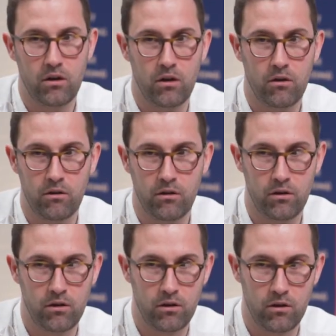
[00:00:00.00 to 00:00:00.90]

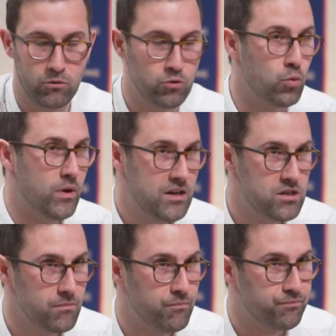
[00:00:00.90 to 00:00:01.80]
a good
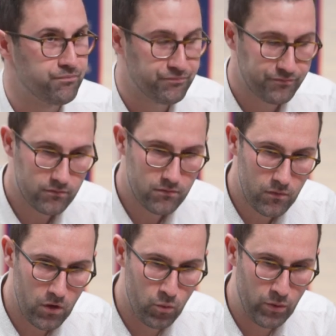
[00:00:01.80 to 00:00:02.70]
wage,
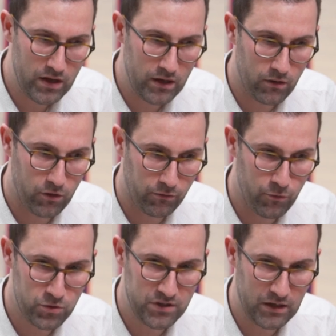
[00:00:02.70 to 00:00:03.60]
we are
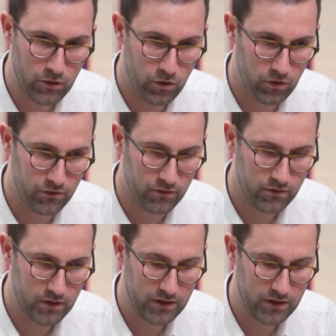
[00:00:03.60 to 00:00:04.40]
focusing on